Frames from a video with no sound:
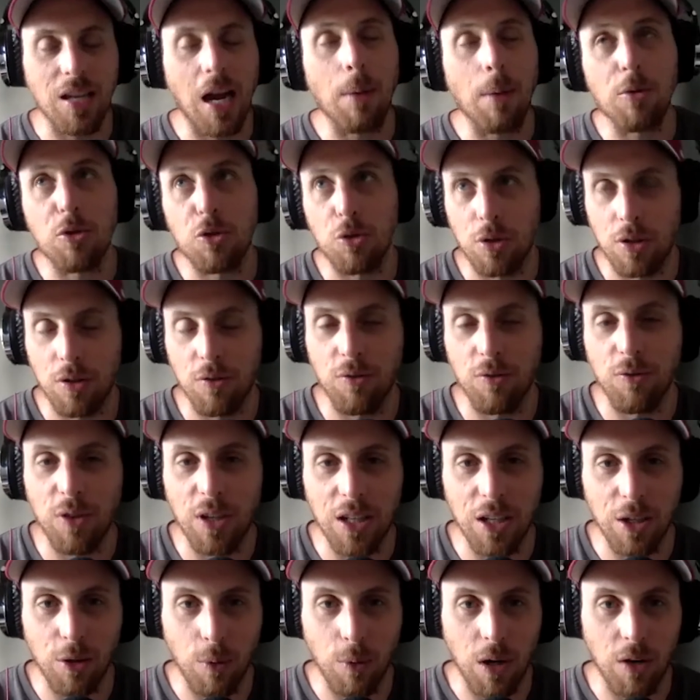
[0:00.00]
time restricted
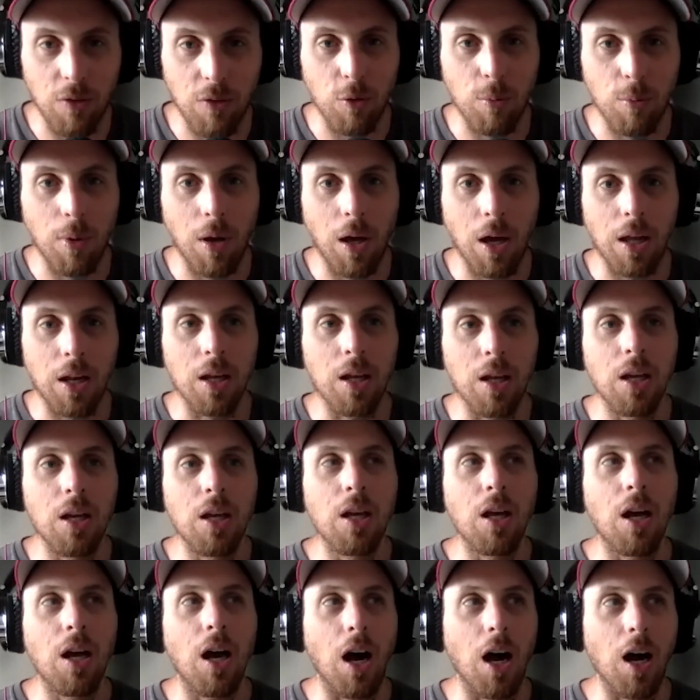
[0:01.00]
feeding or whatever. But
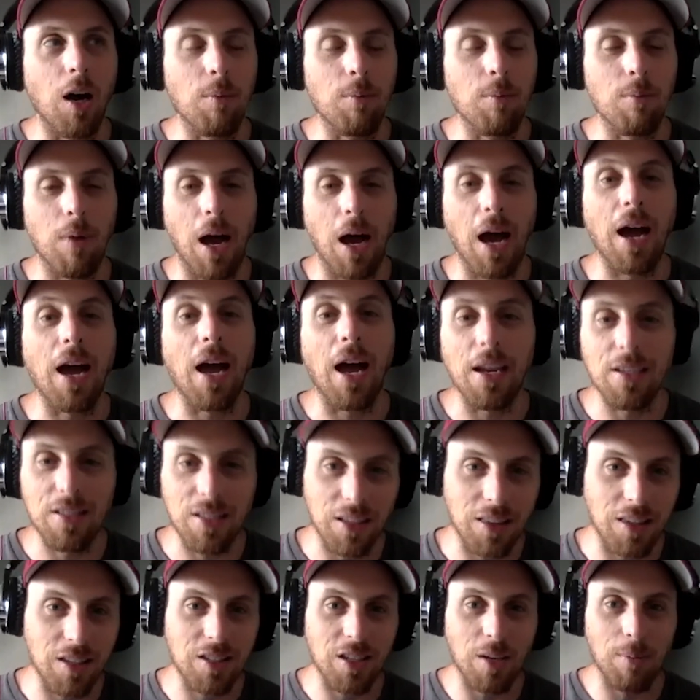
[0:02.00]
I
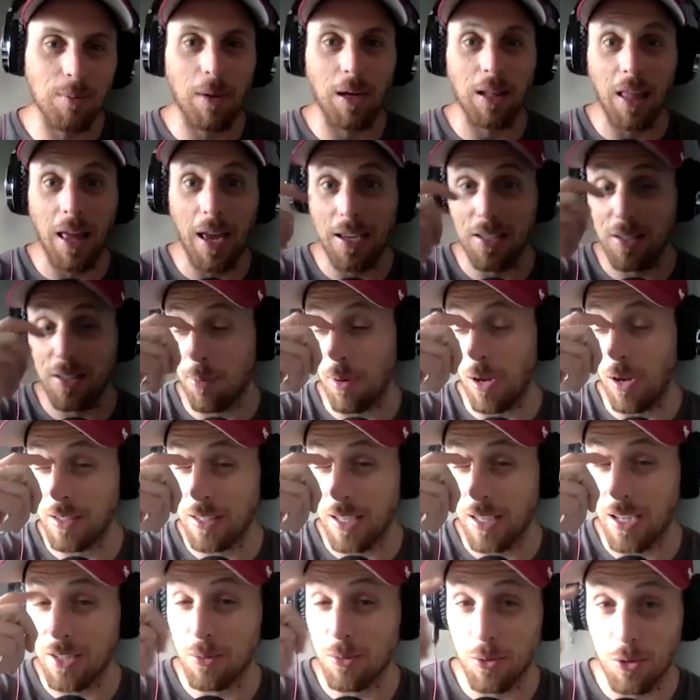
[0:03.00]
said this on my last
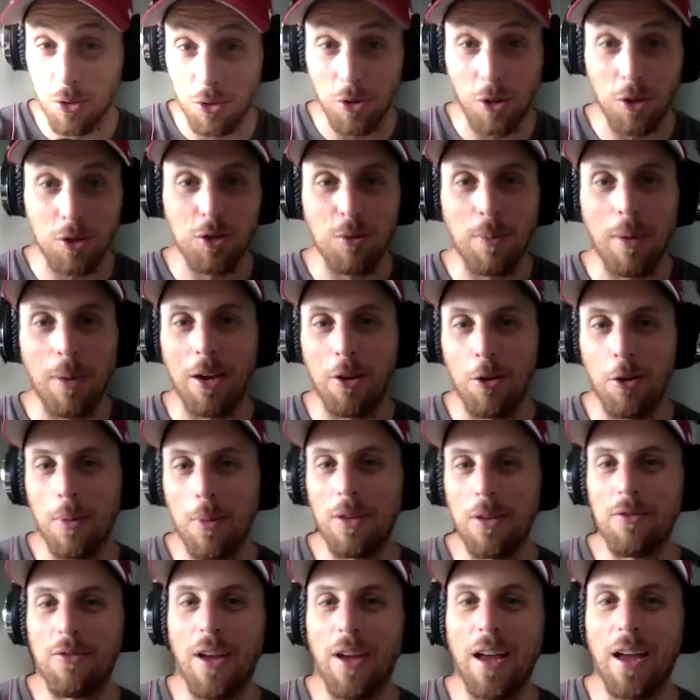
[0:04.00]
podcast, which is also about
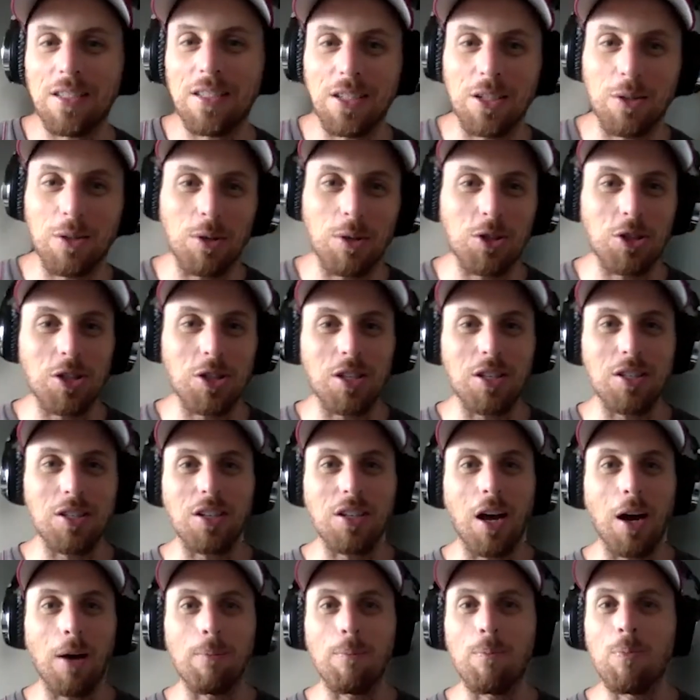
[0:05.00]
intermittent fasting, which is
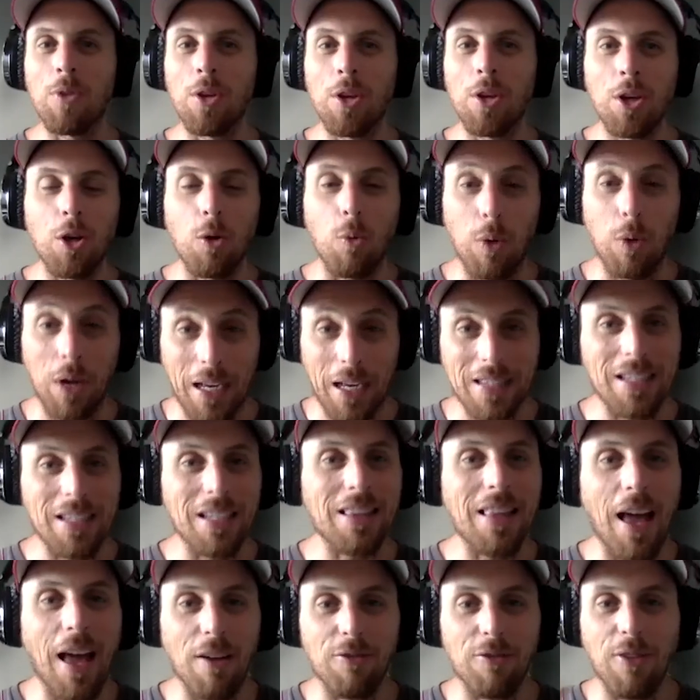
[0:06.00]
when I did
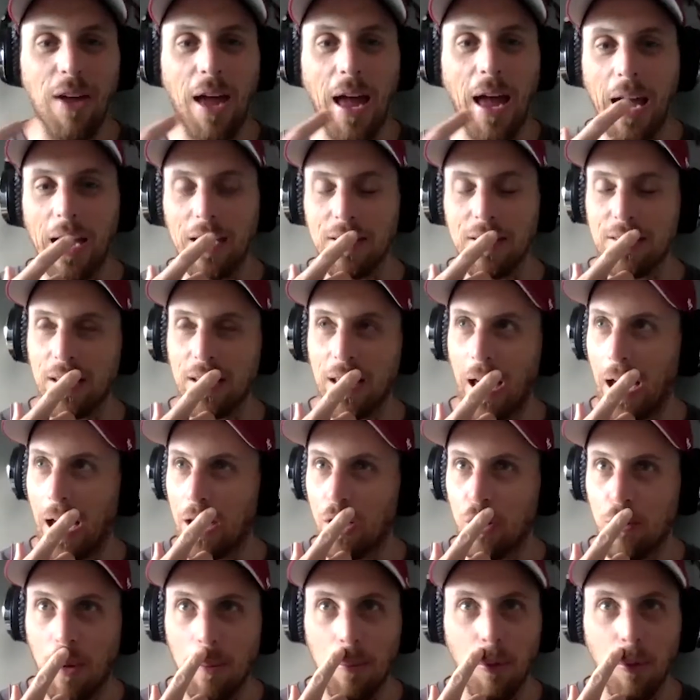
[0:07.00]
that fast, I don't
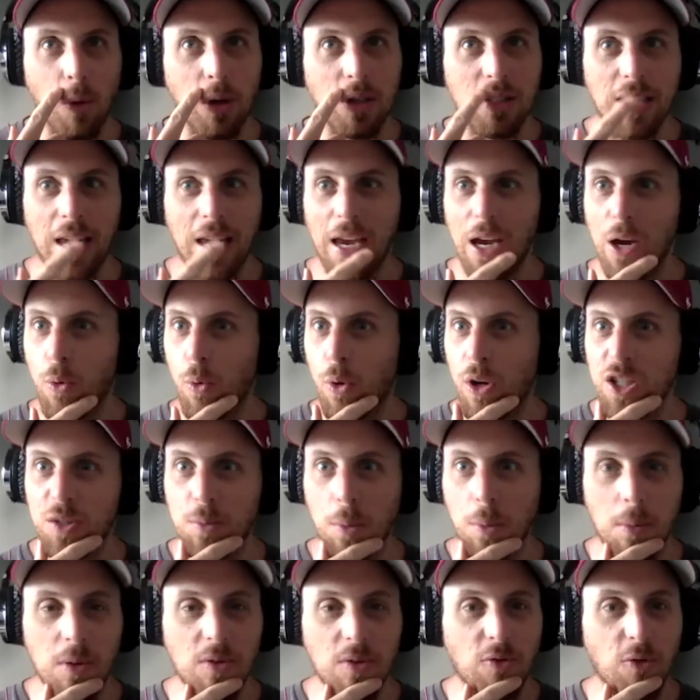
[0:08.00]
remember what day it was,
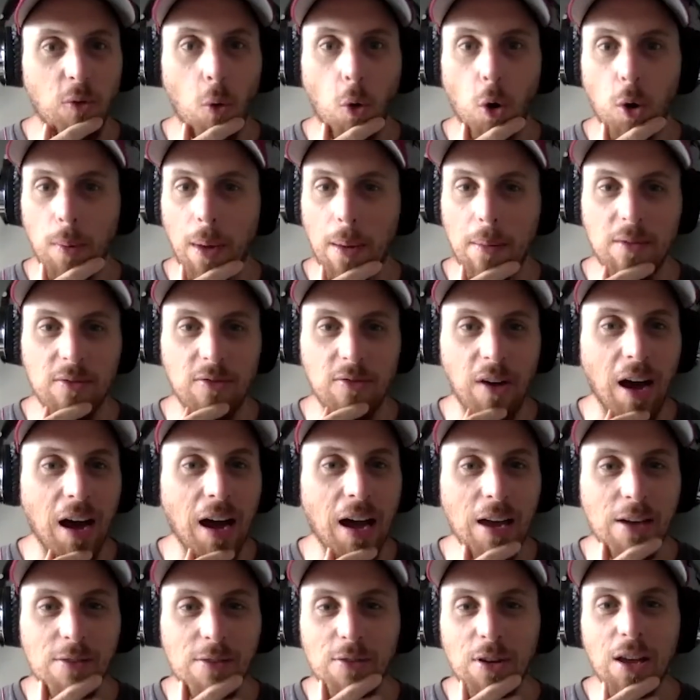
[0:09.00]
maybe 4, maybe
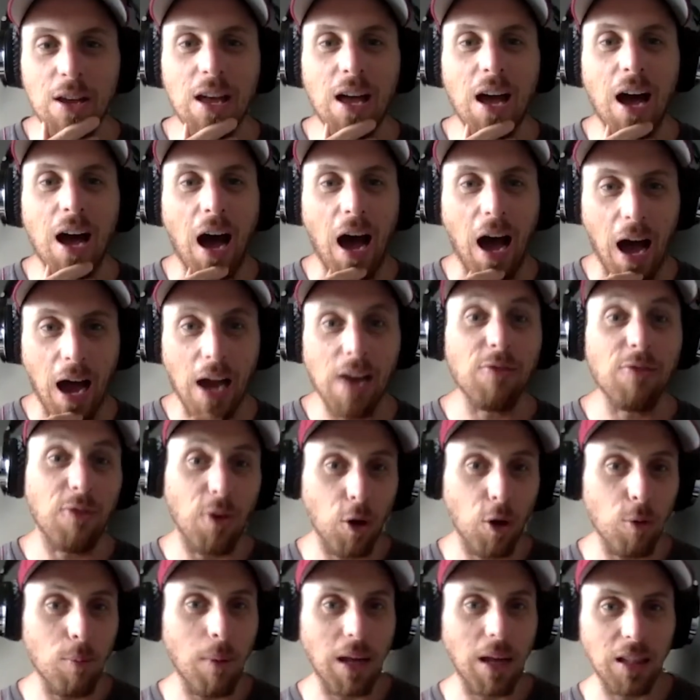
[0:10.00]
5. I
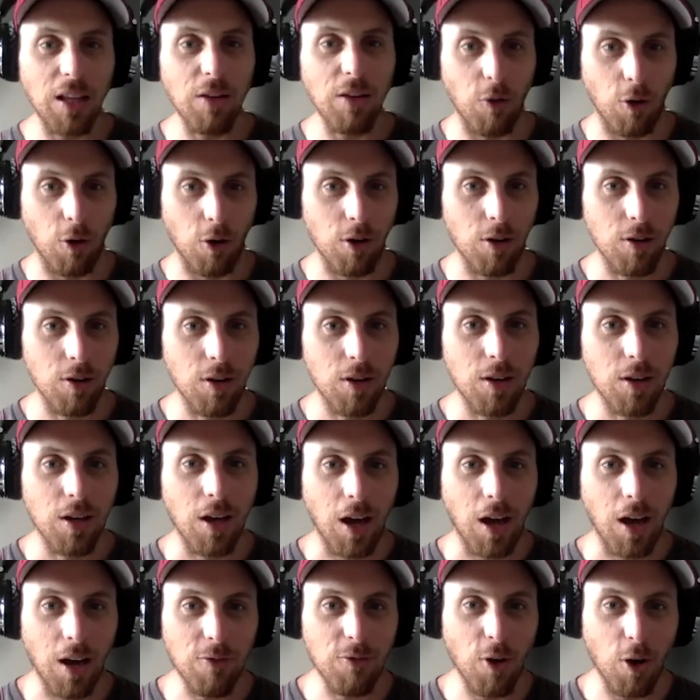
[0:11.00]
felt my liver.
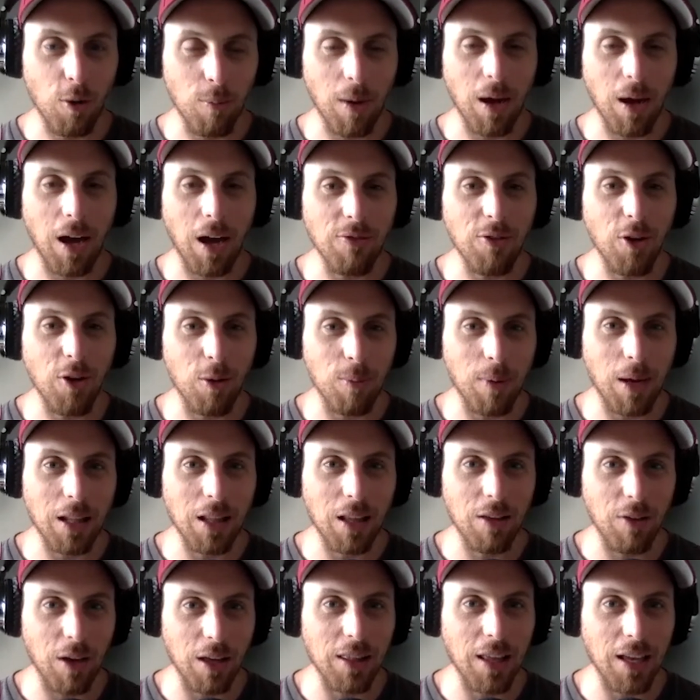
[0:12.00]
I felt my
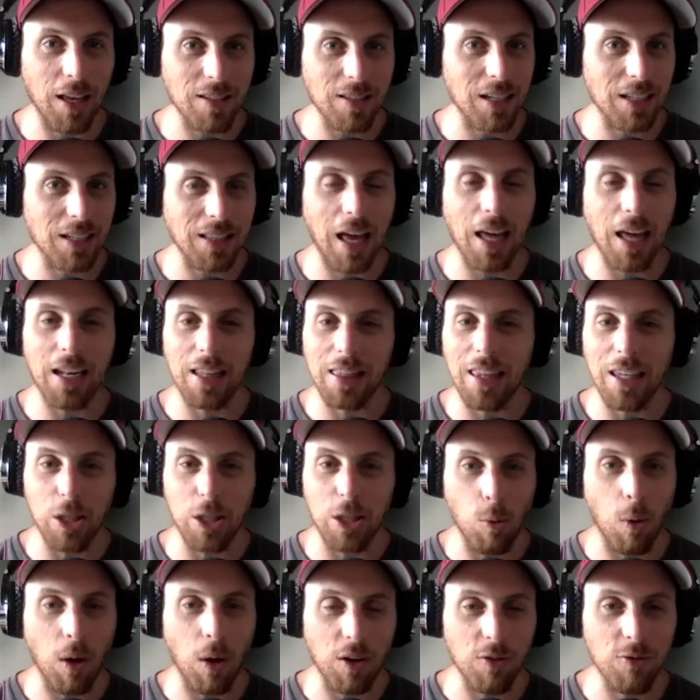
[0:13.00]
liver, and that's not a thing
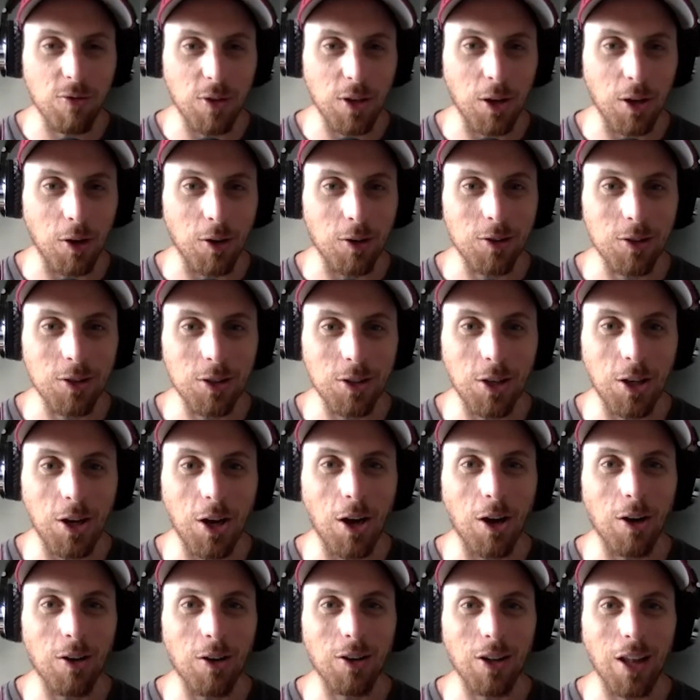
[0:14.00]
you want to feel,
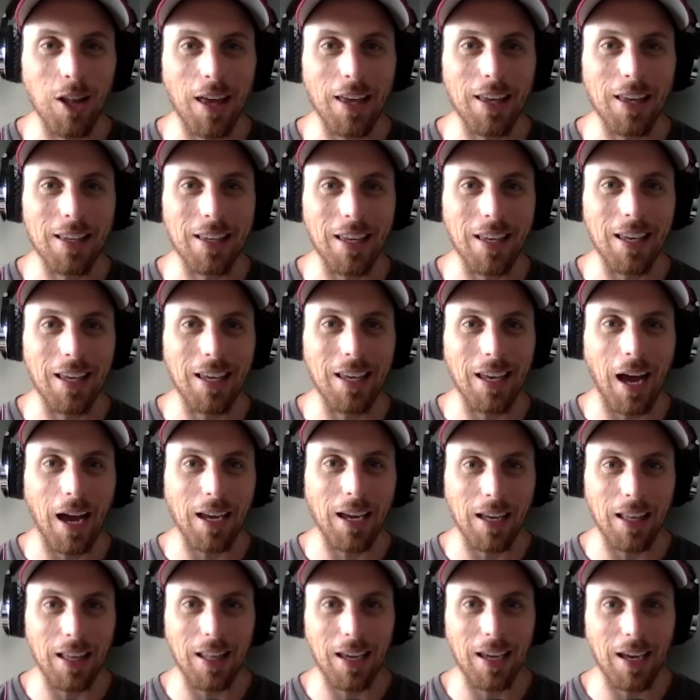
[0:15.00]
I
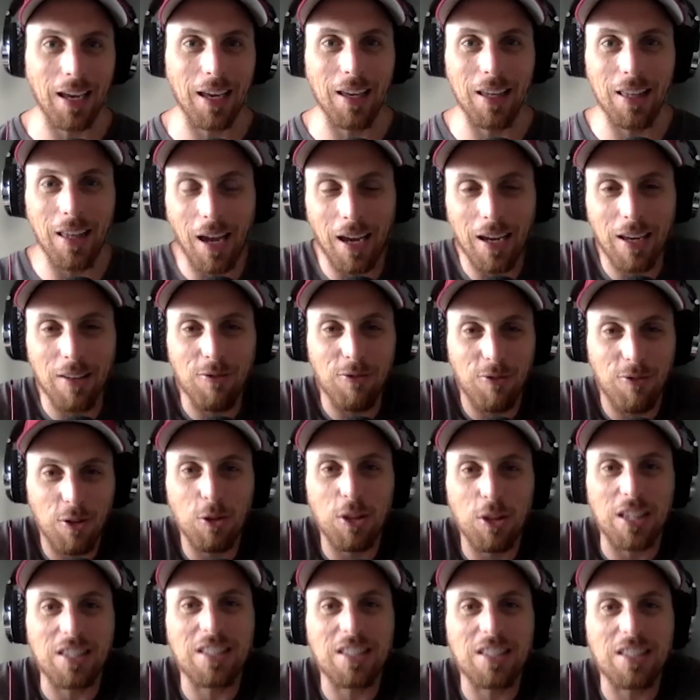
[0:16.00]
could
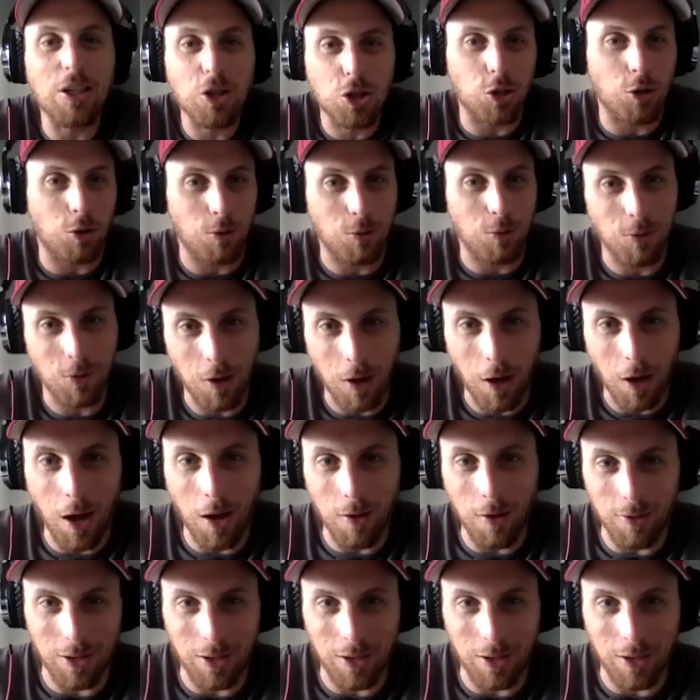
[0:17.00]
feel the tissue of